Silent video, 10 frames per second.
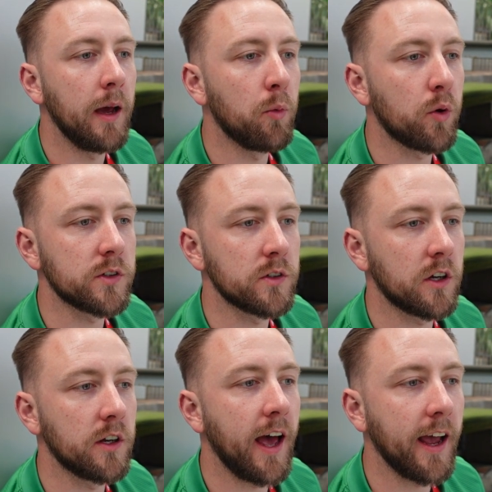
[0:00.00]
more so than
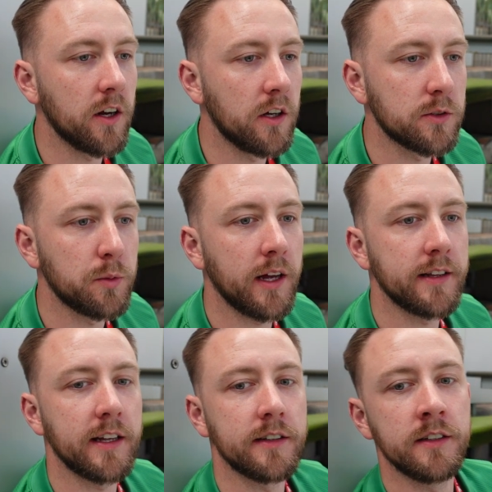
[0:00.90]
kind of hanging on to it
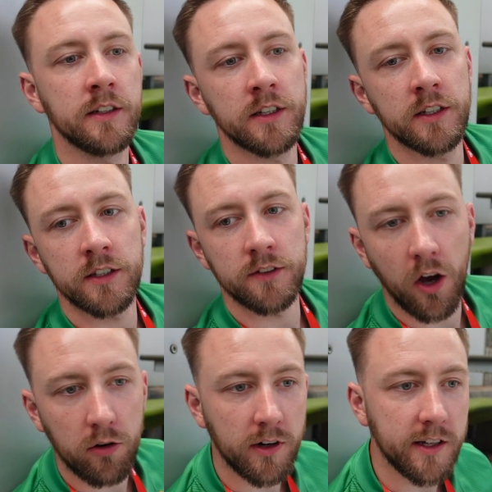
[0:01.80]
and then
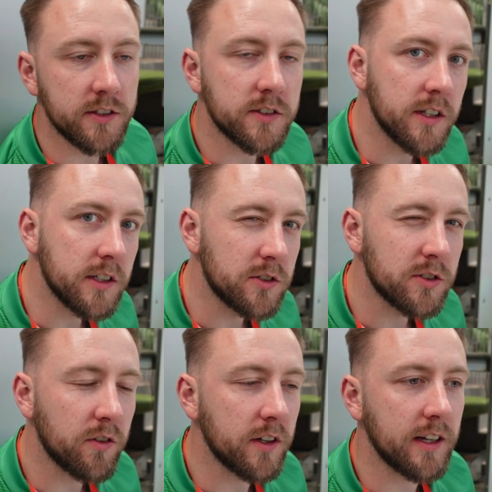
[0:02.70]
not releasing it and
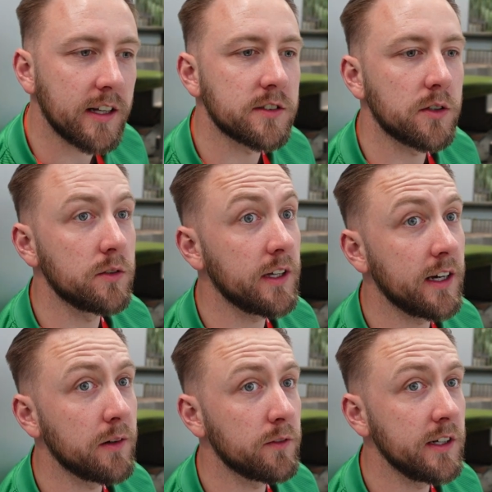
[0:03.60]
stuff like that. So
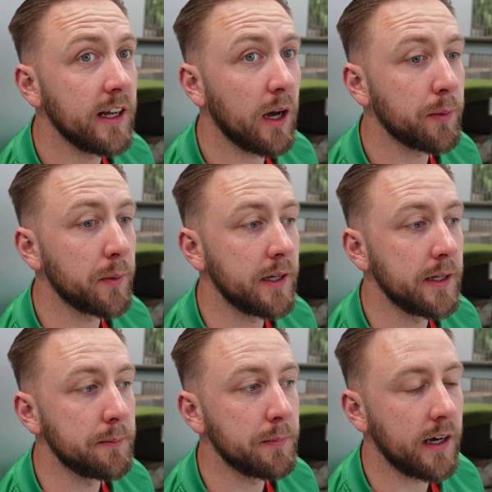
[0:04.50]
yeah, I'm really happy with
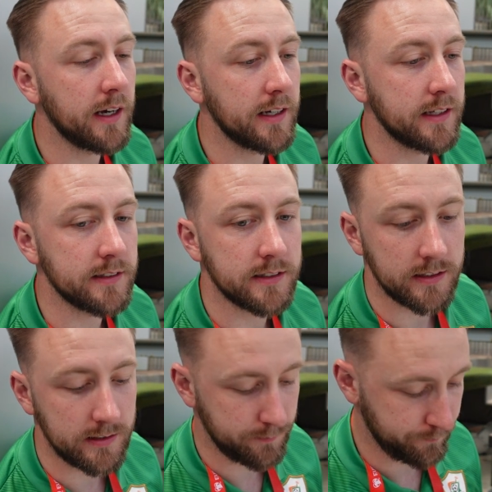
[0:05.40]
him. And
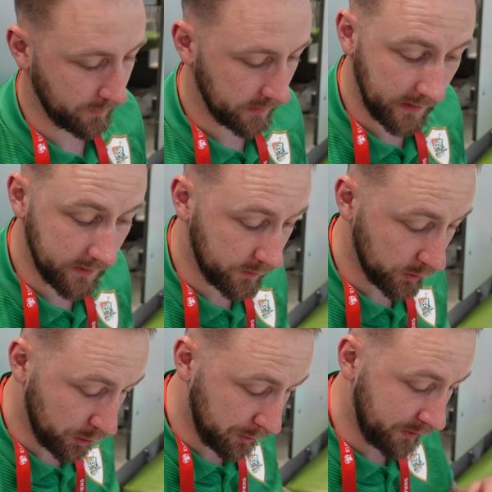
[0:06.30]
then the
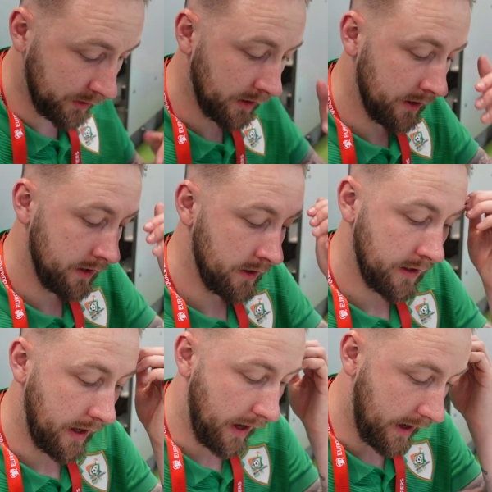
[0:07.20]
subs,
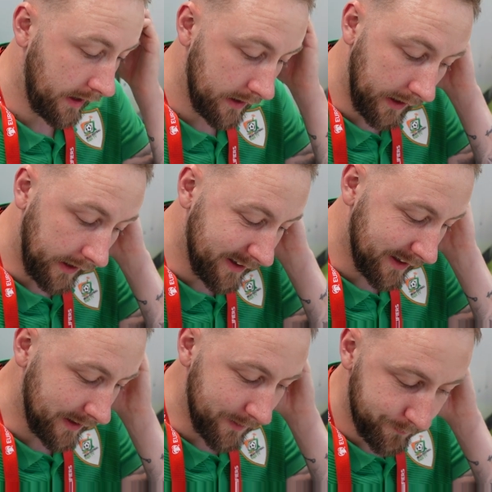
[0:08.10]

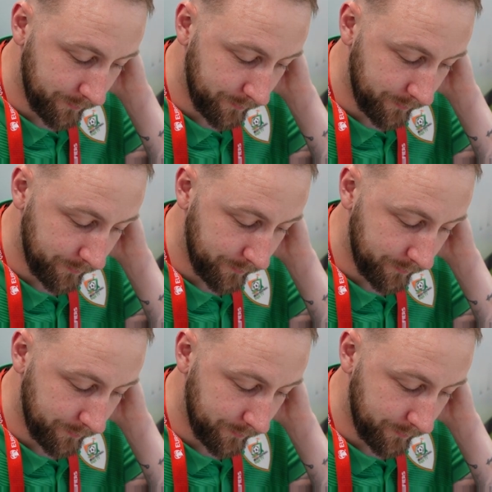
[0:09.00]
Ida,